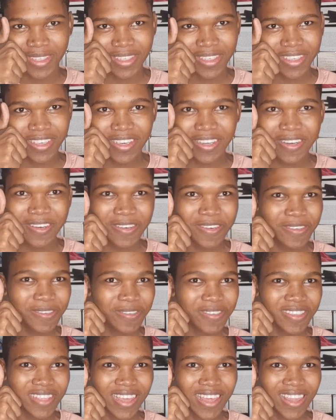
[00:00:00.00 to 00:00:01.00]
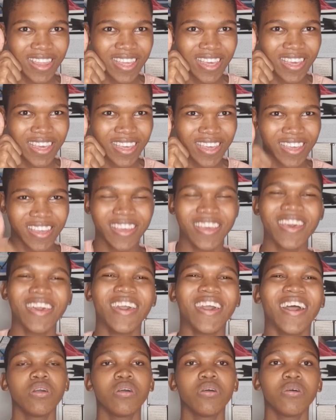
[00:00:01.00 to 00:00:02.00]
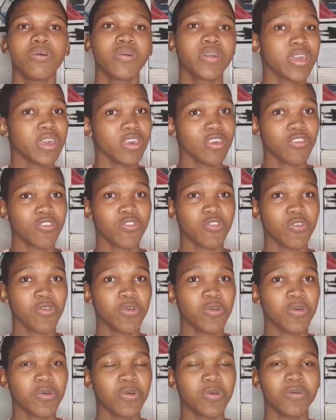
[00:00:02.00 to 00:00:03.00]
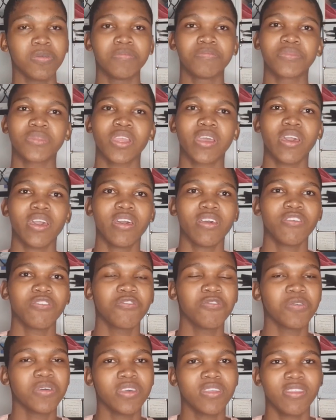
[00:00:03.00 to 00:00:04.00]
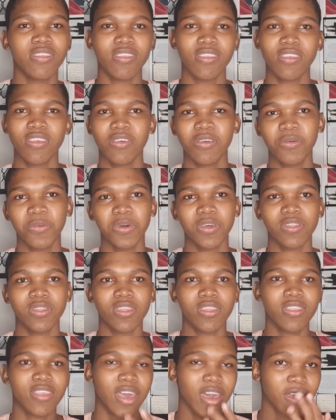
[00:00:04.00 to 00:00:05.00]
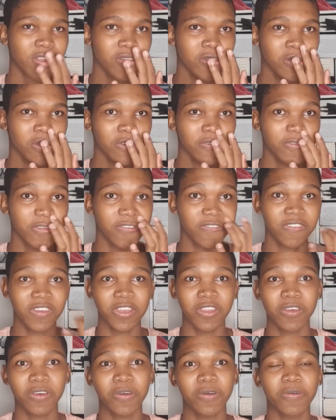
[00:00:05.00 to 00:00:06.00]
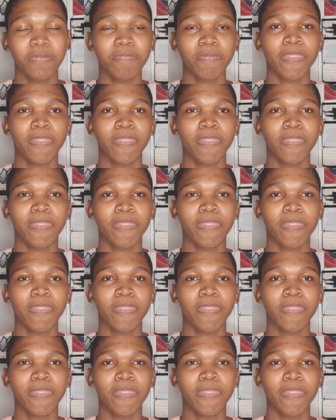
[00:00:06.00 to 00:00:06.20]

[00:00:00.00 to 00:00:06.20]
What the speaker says: here goes that thing. Okay, so as you can see with the title of the video,